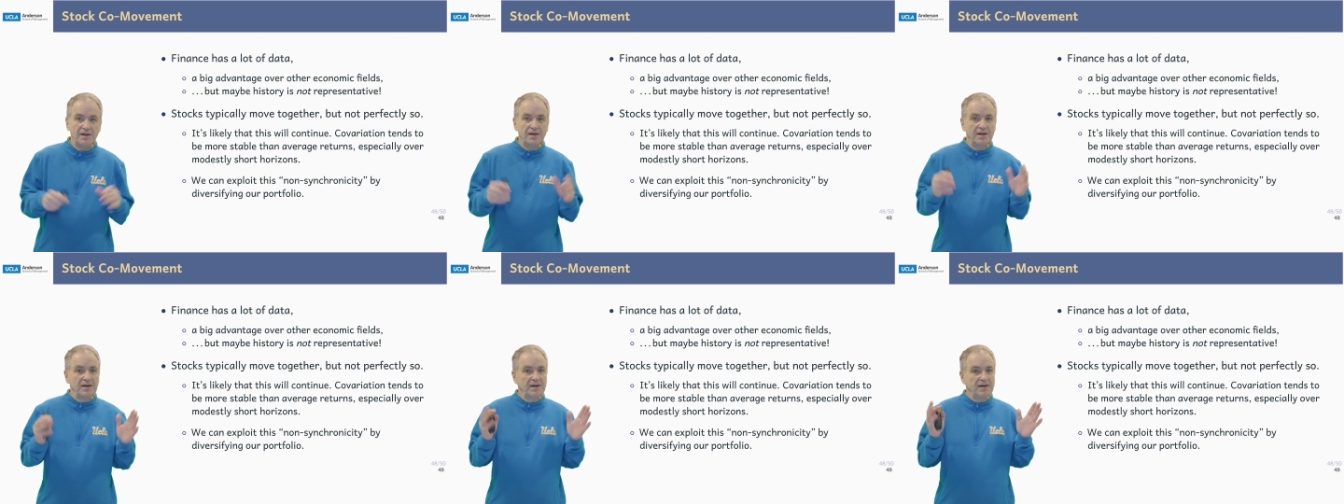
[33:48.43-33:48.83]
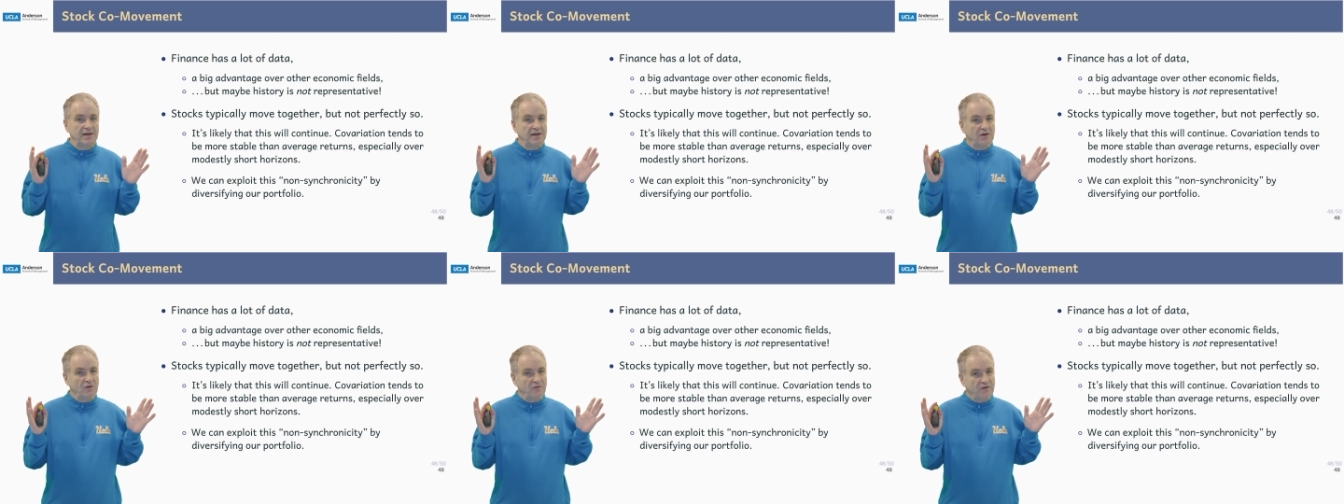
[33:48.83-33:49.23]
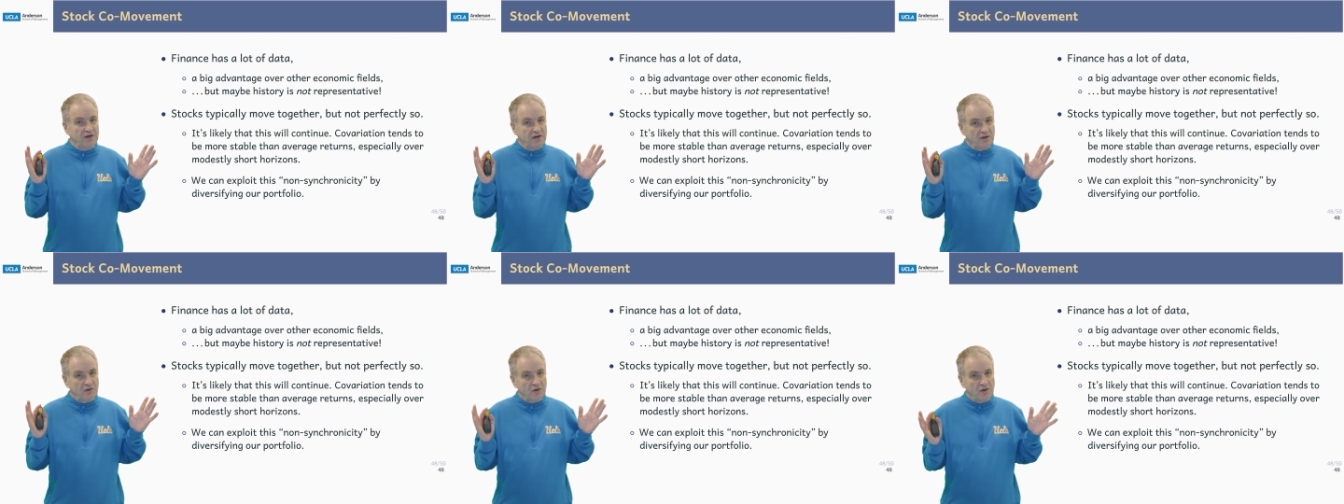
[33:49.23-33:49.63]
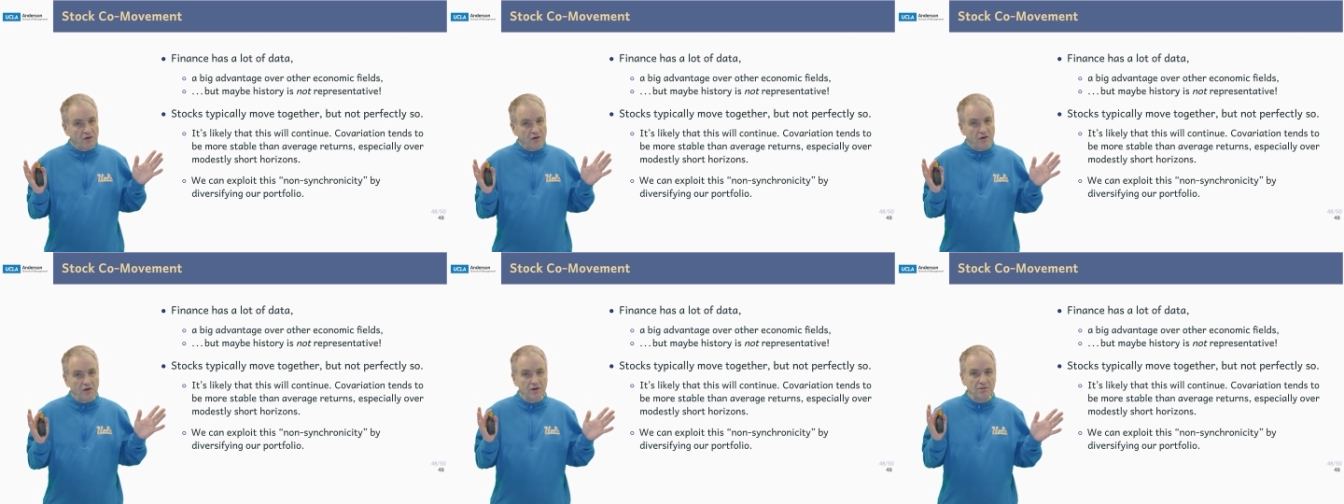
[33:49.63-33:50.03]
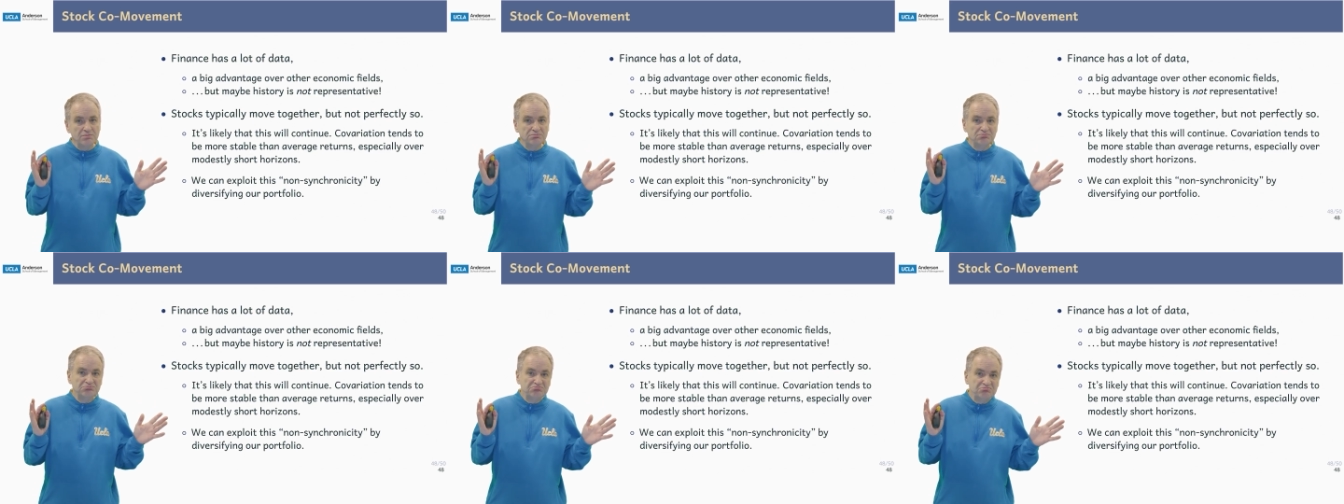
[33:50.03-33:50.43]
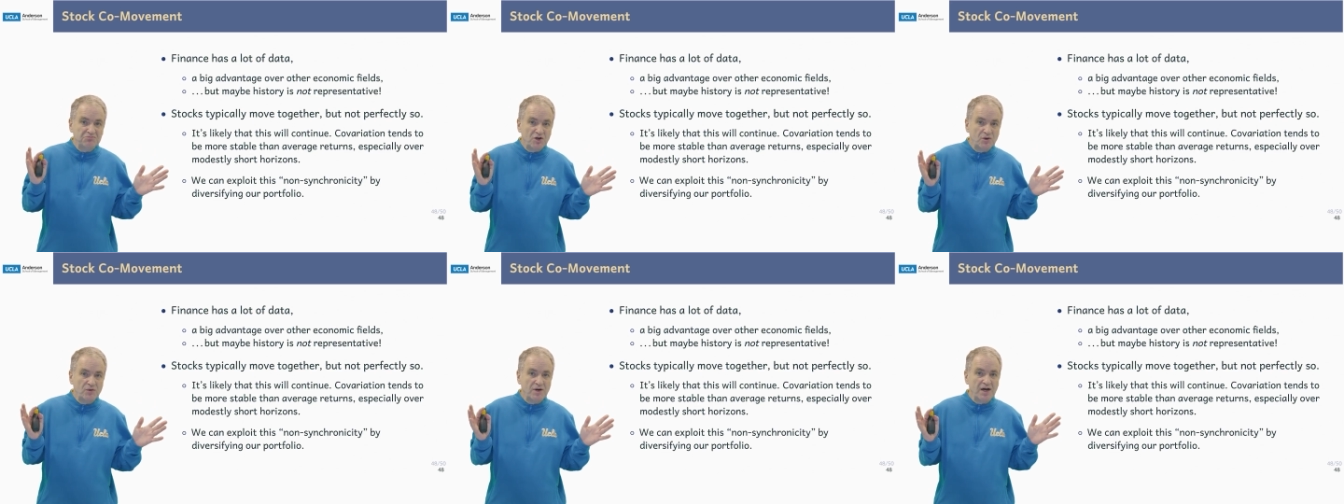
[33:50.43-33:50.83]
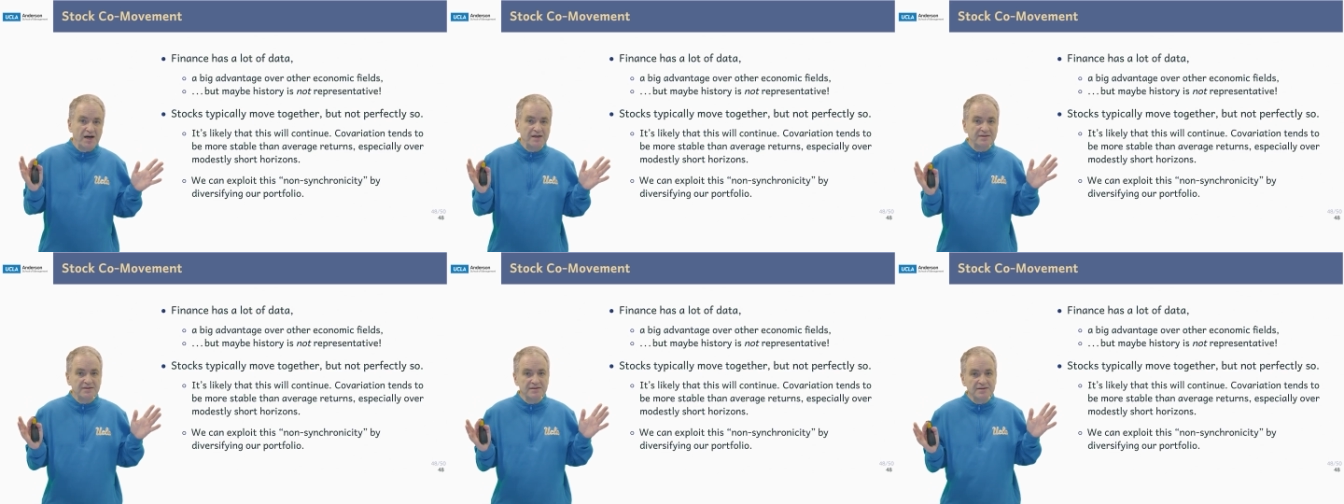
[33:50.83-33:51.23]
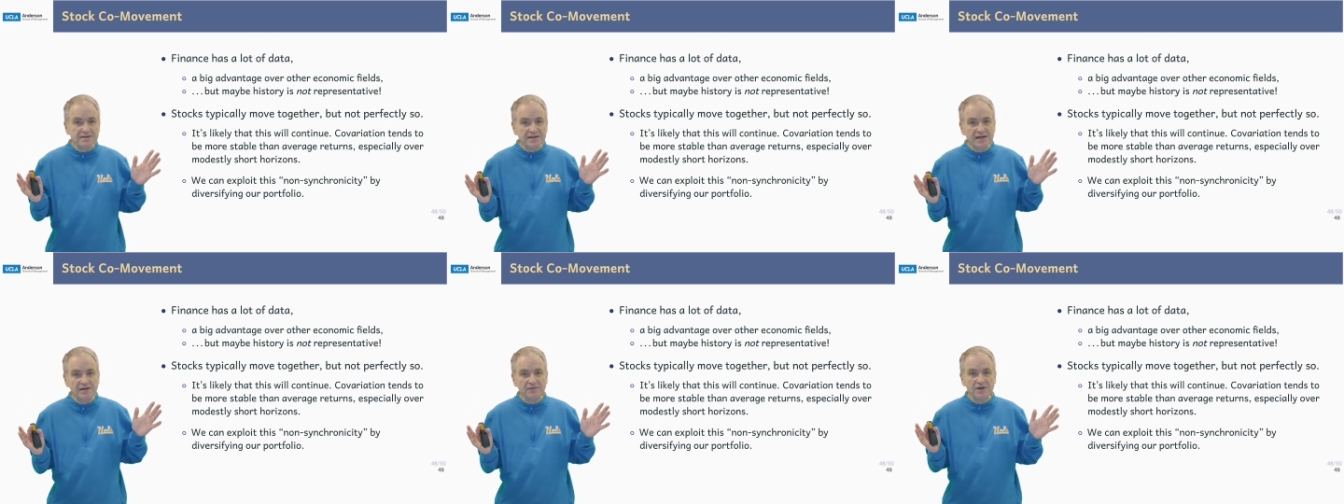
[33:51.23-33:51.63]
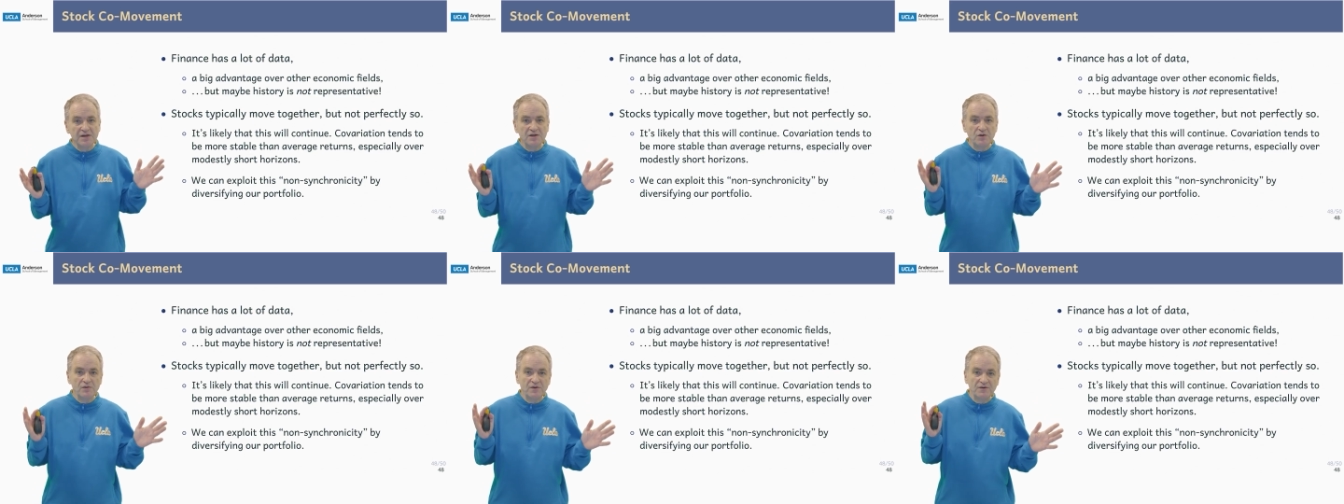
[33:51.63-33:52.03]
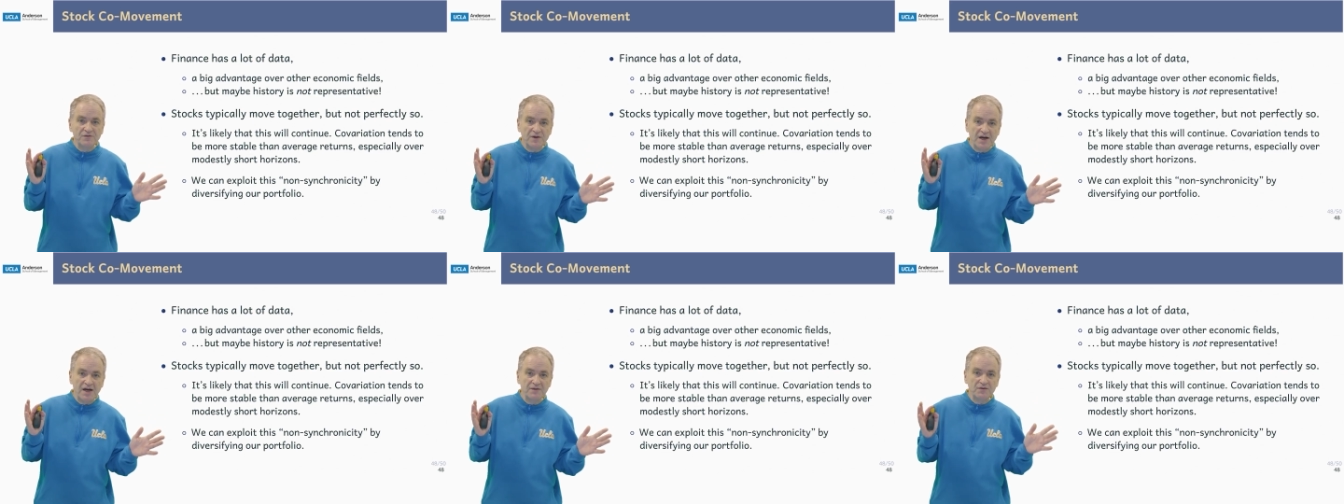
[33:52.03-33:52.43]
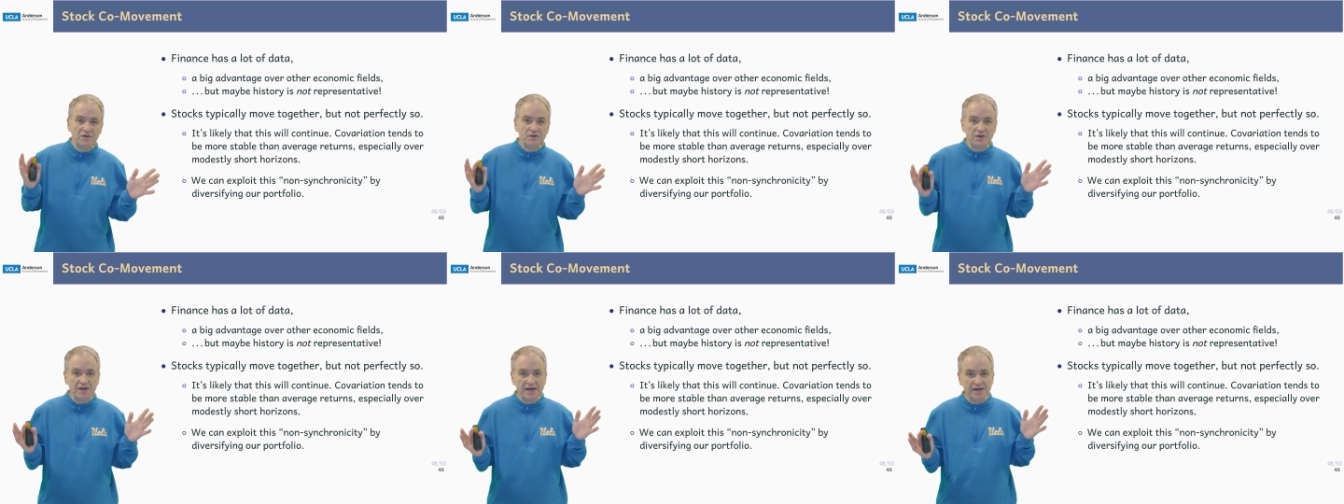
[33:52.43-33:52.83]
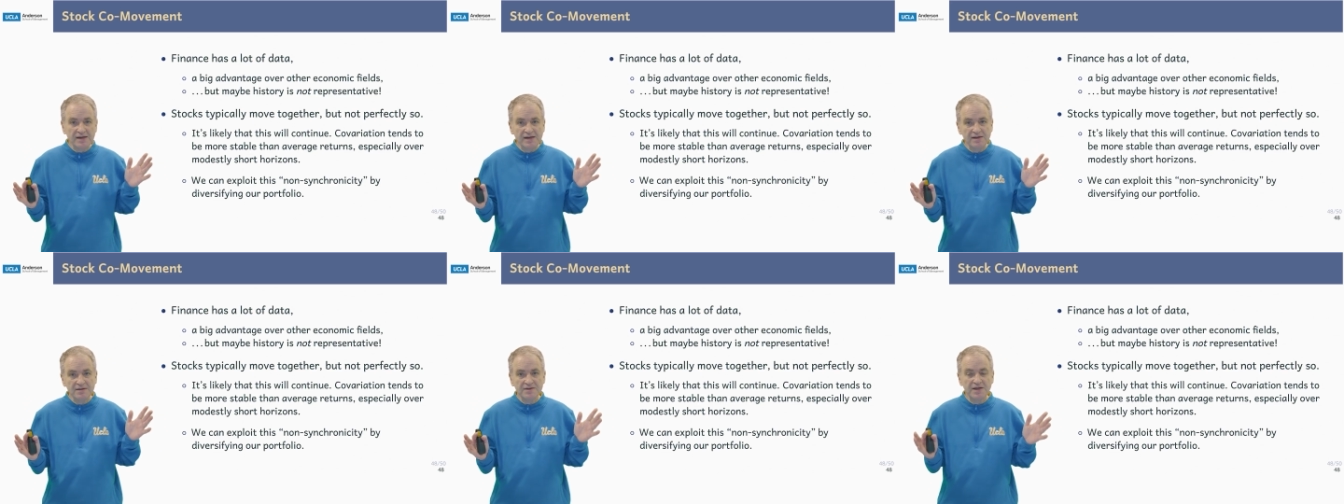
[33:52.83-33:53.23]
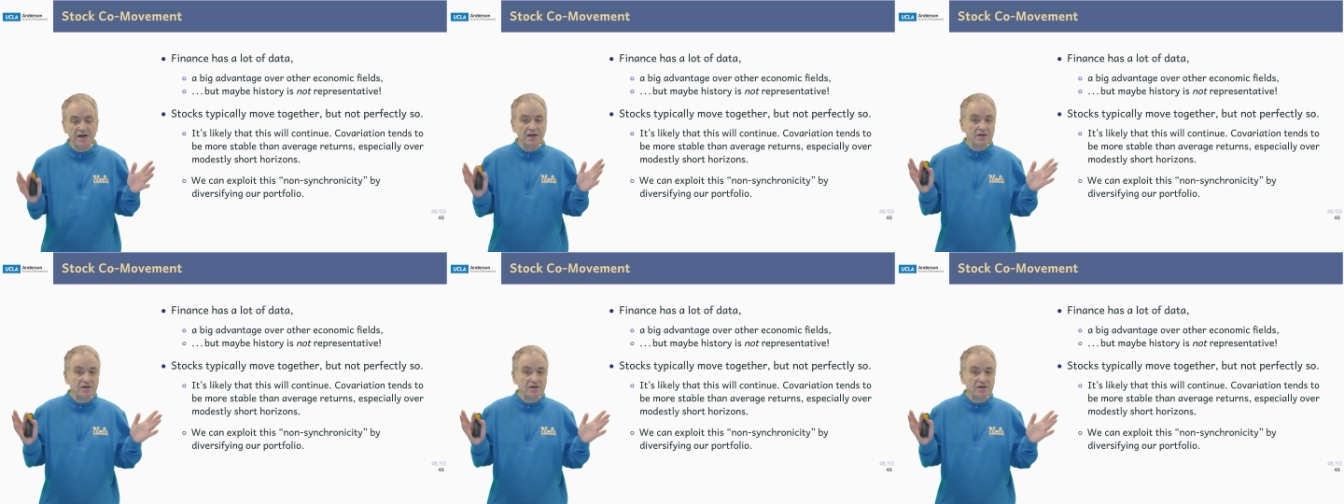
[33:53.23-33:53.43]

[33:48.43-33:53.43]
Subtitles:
over long horizons, even over 5 to 10 years,